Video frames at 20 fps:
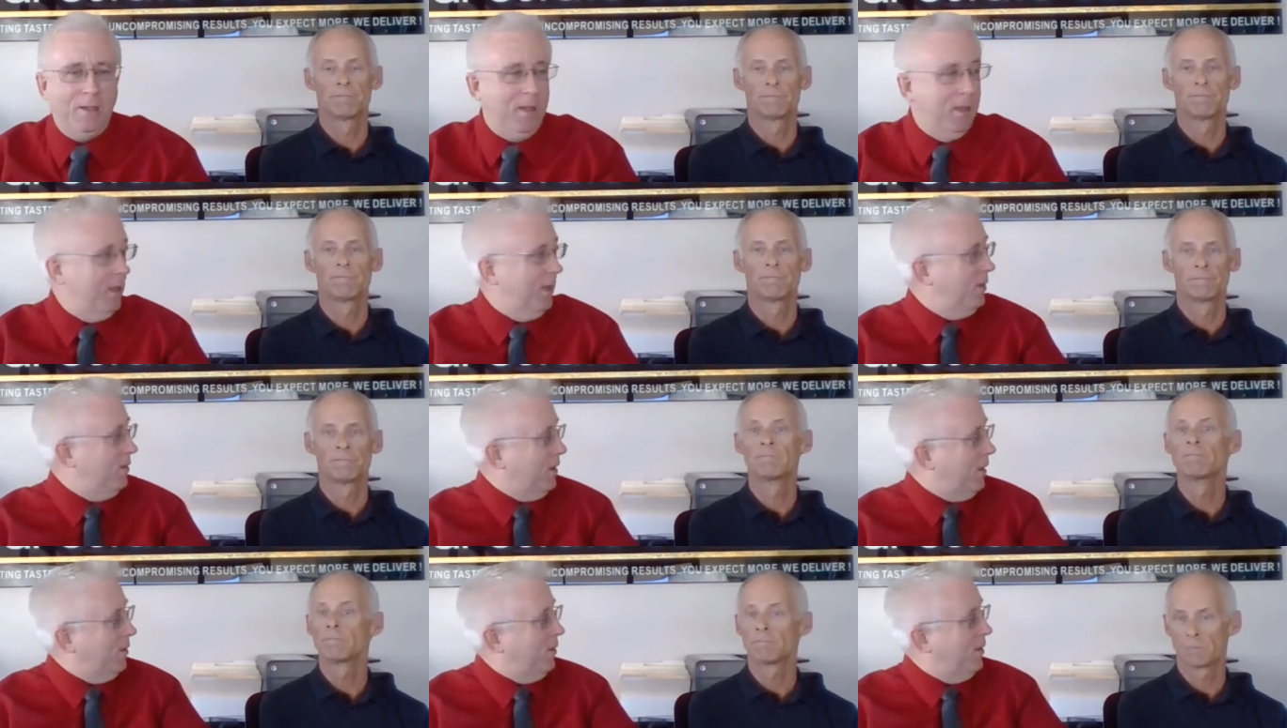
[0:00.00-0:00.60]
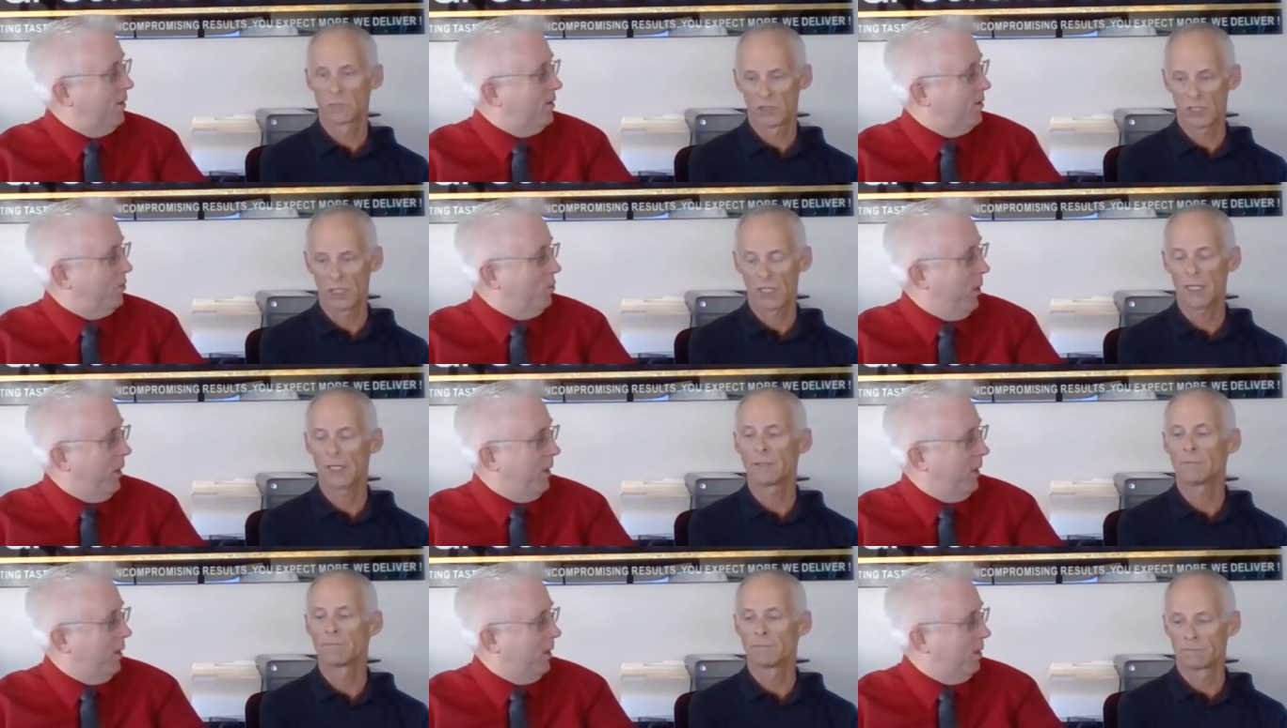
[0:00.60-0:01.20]
Speaker 1: Get it done this
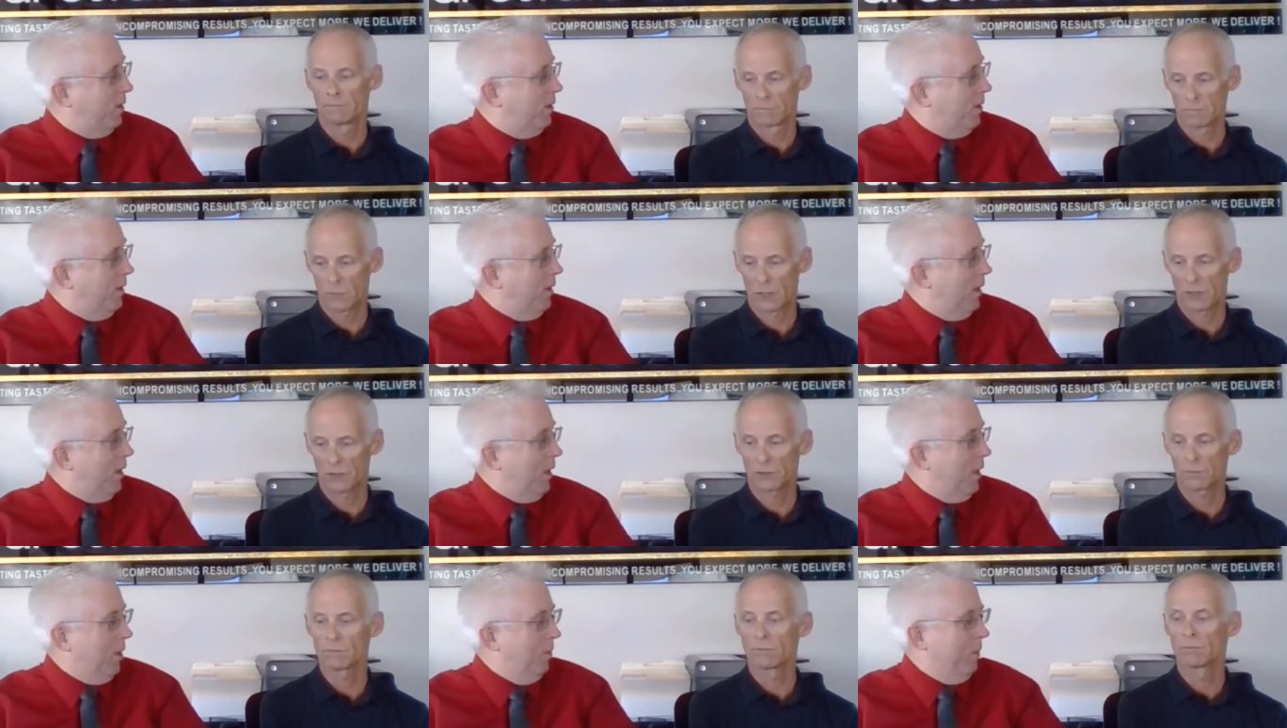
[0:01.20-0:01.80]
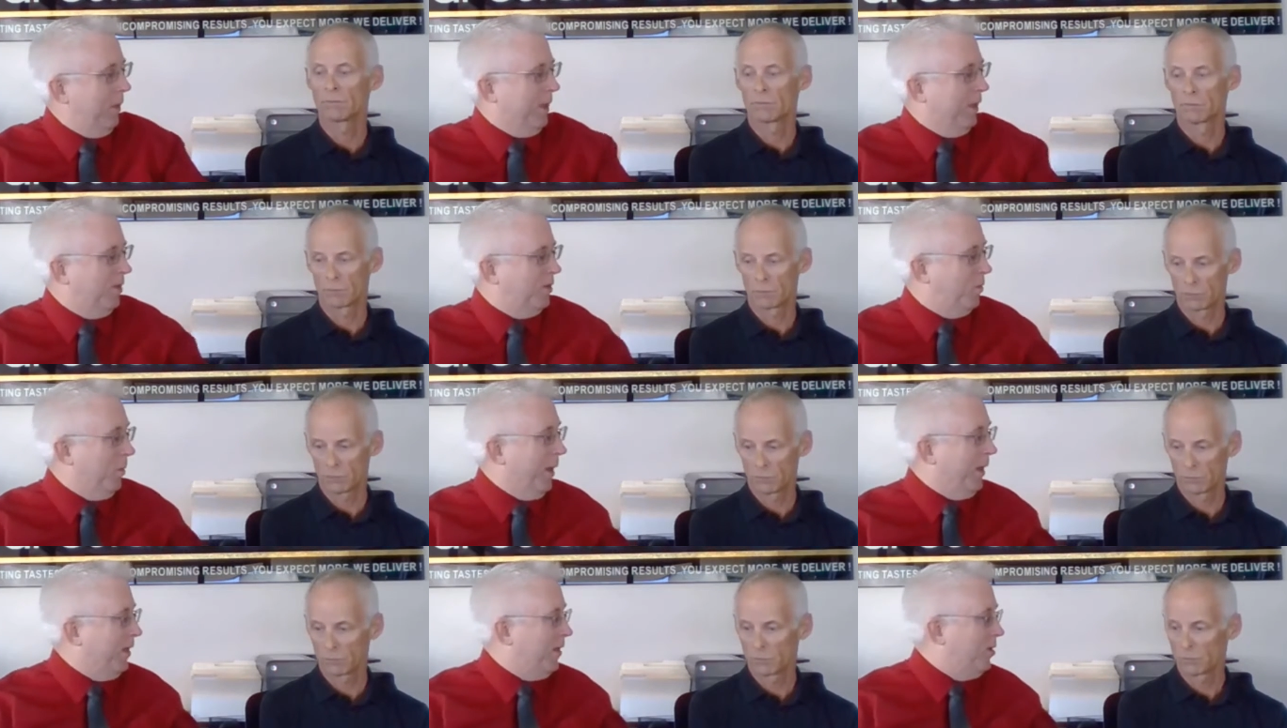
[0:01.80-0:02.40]
Today. weekend. Right.
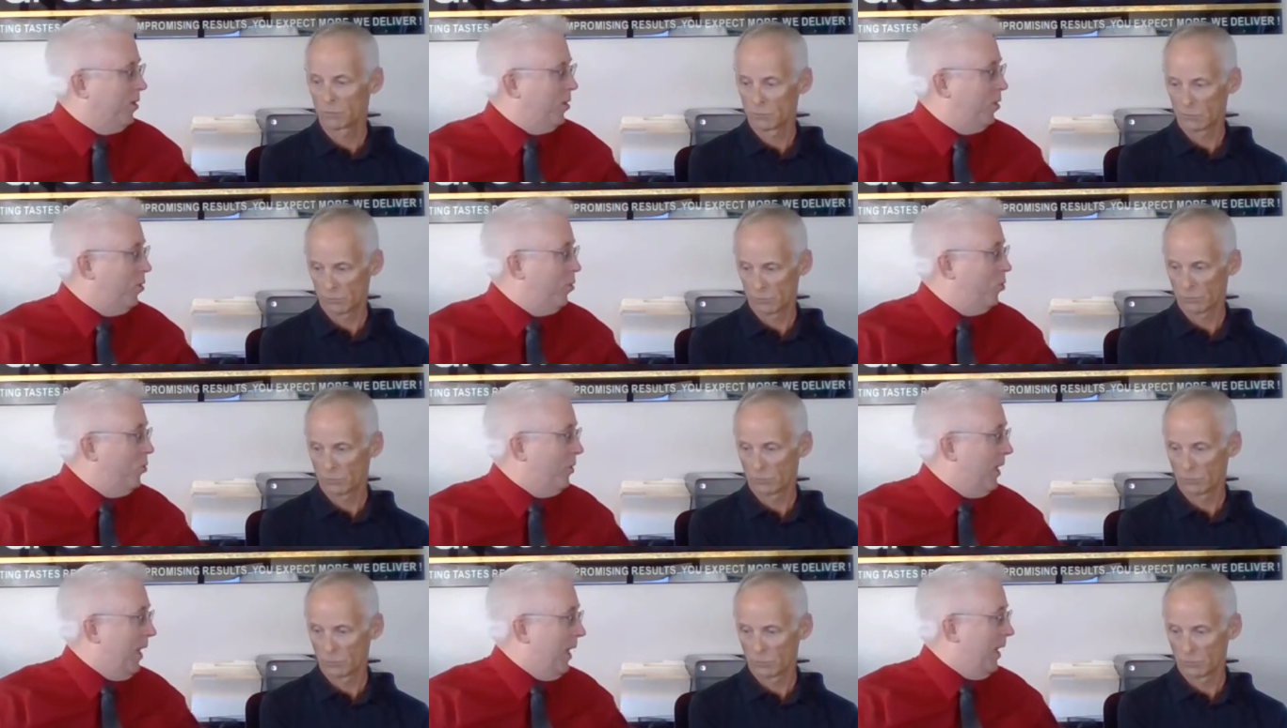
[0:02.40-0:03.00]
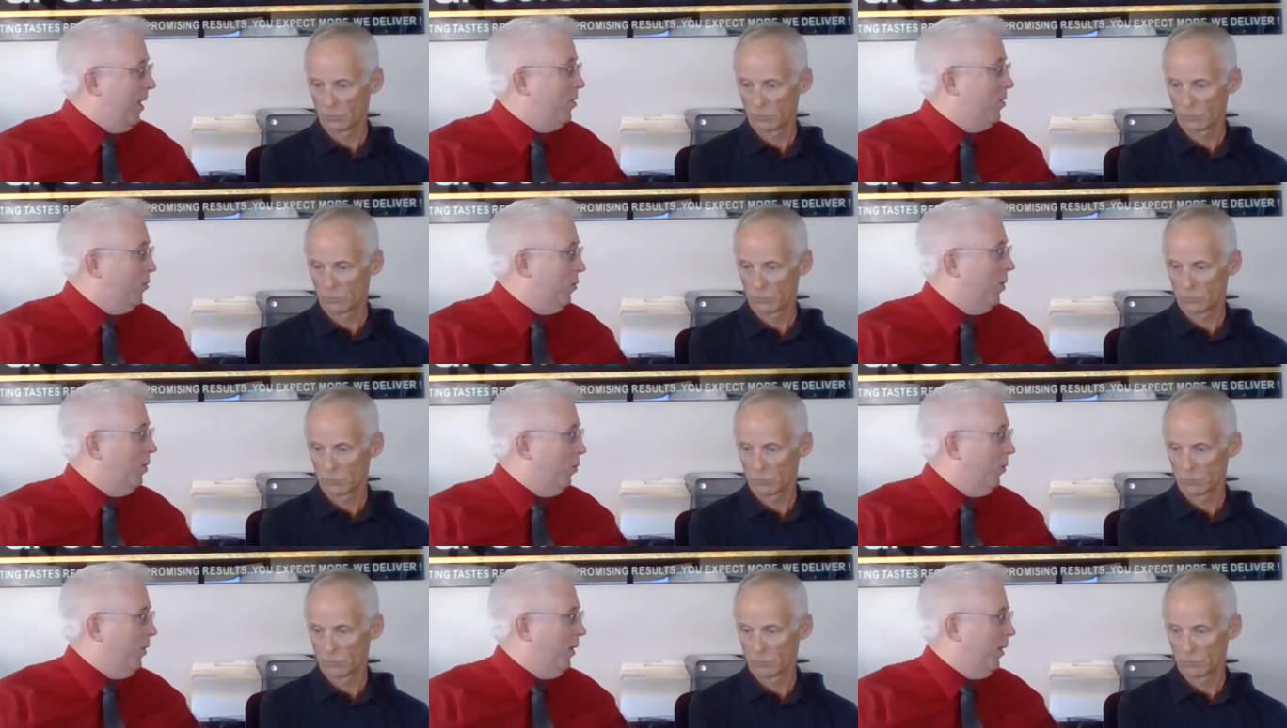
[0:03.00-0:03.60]
Because, Mike, you can't
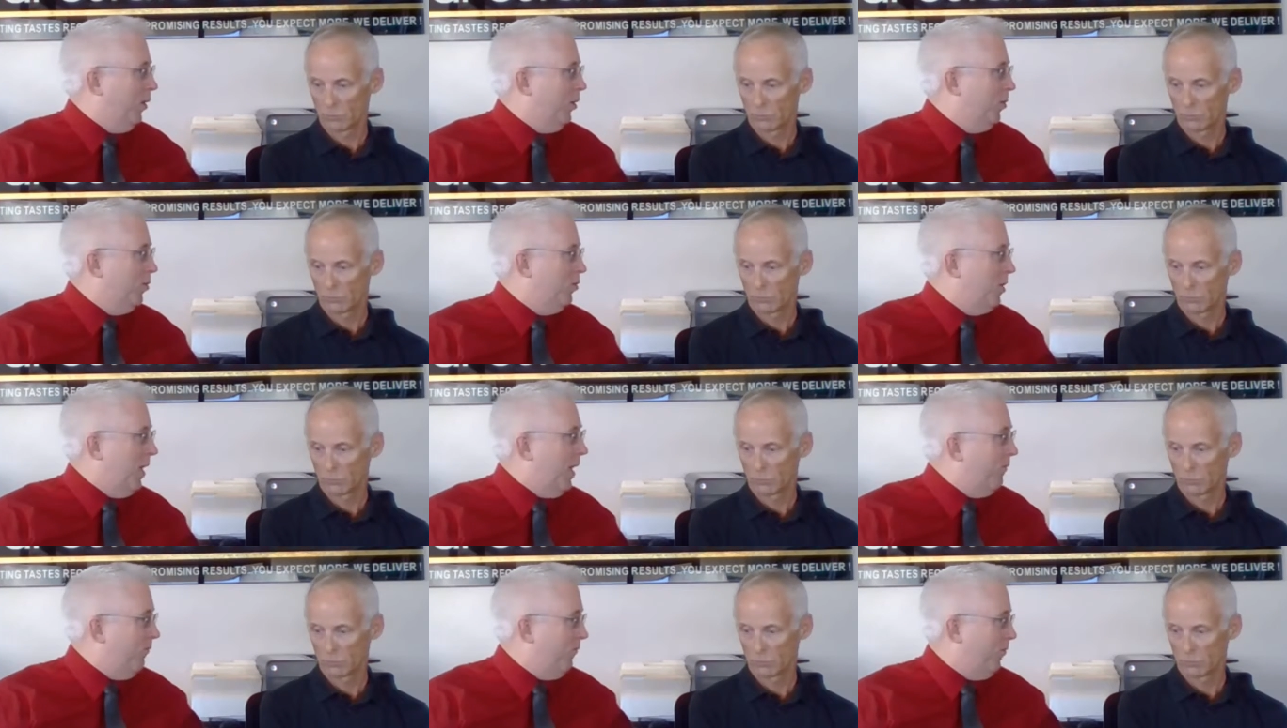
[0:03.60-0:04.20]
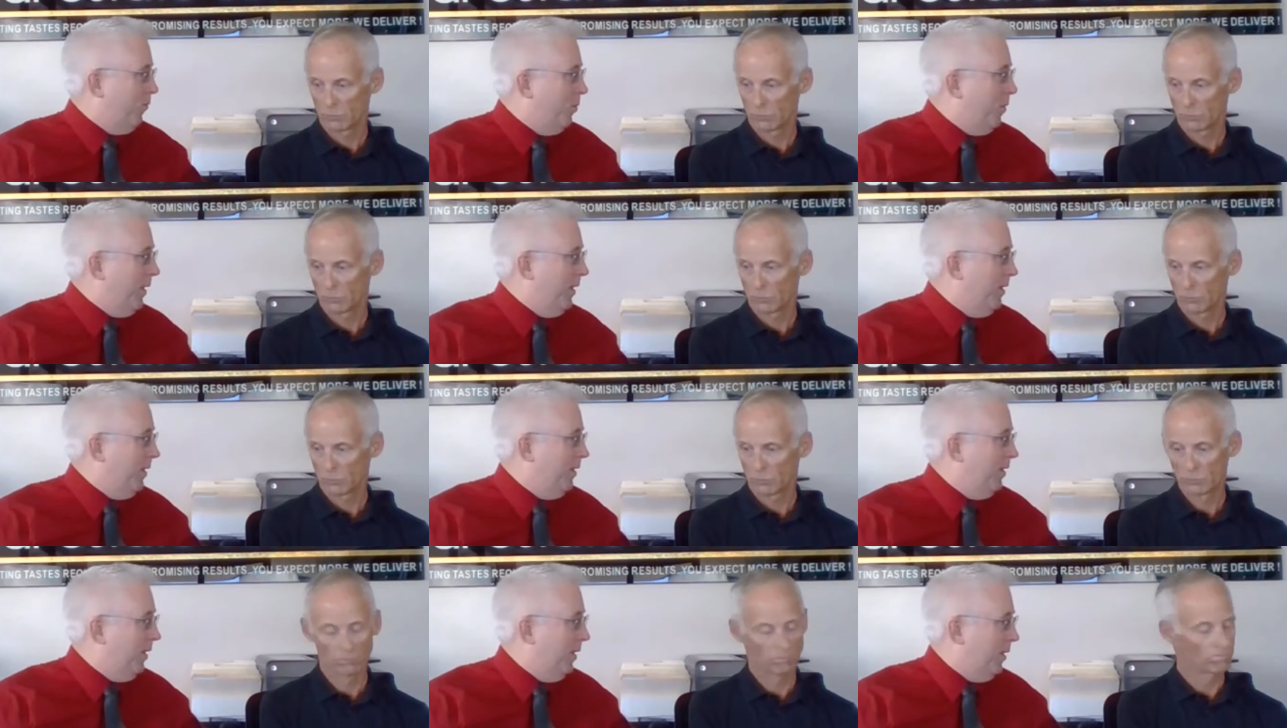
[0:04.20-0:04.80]
do a really good job for
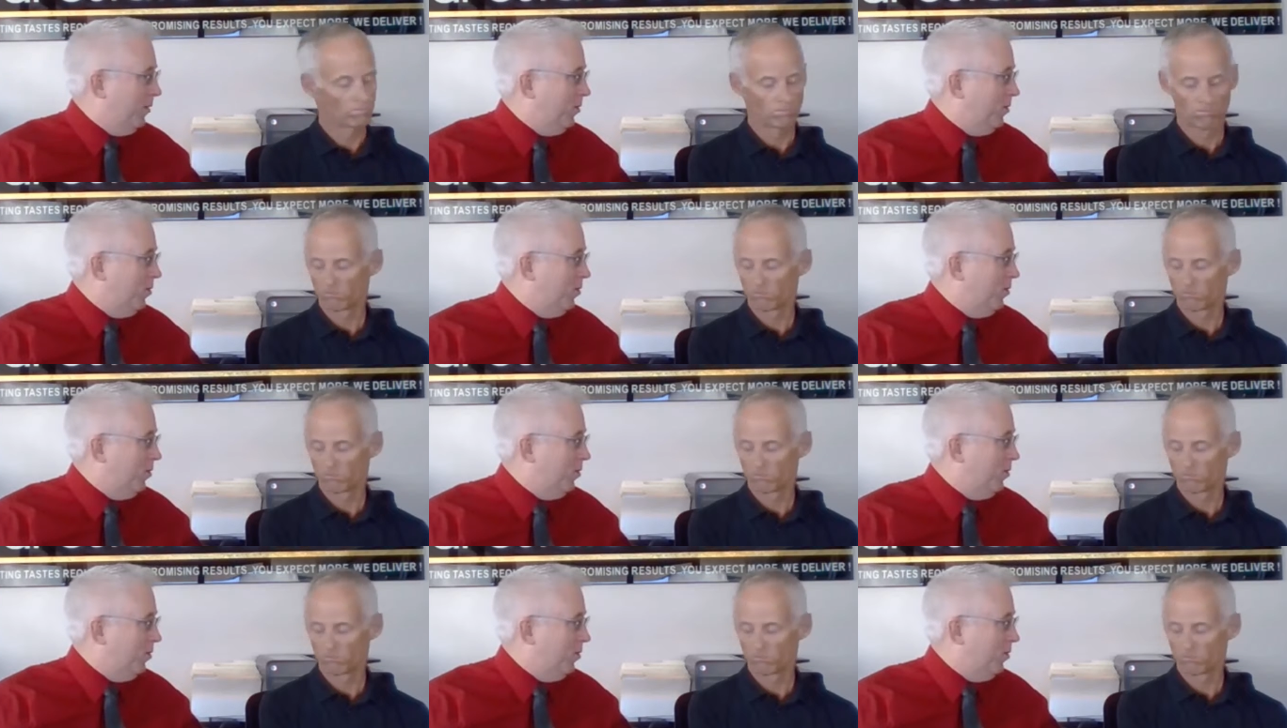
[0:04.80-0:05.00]
me in